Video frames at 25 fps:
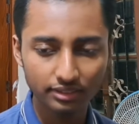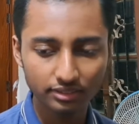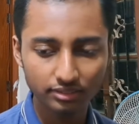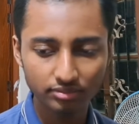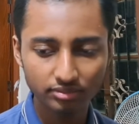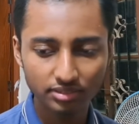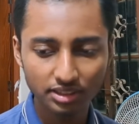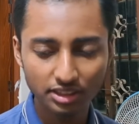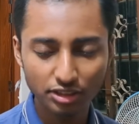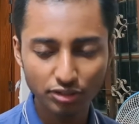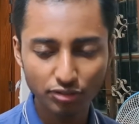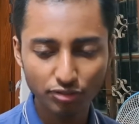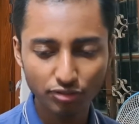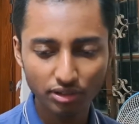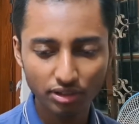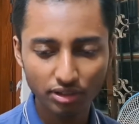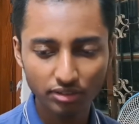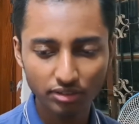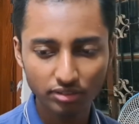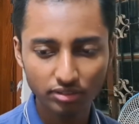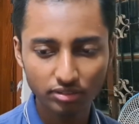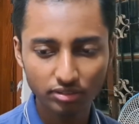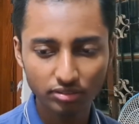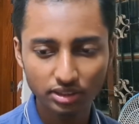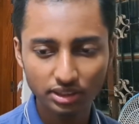imagine like
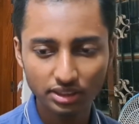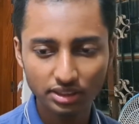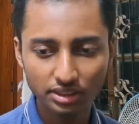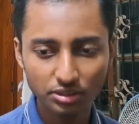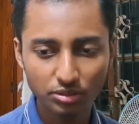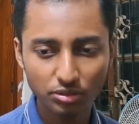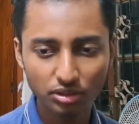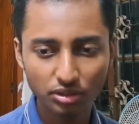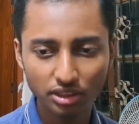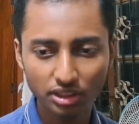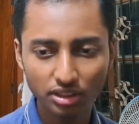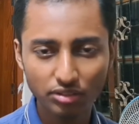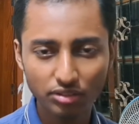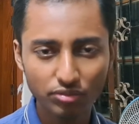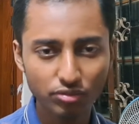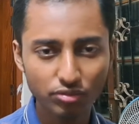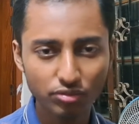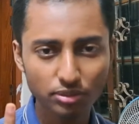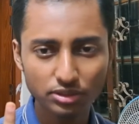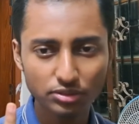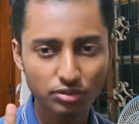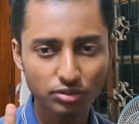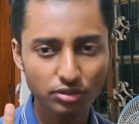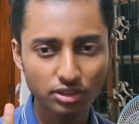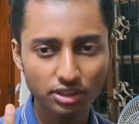They're humans as
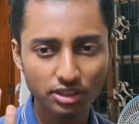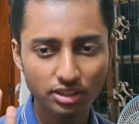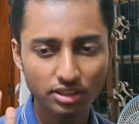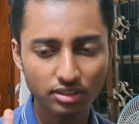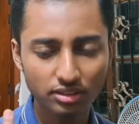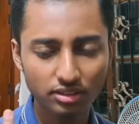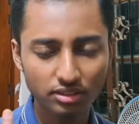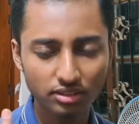well.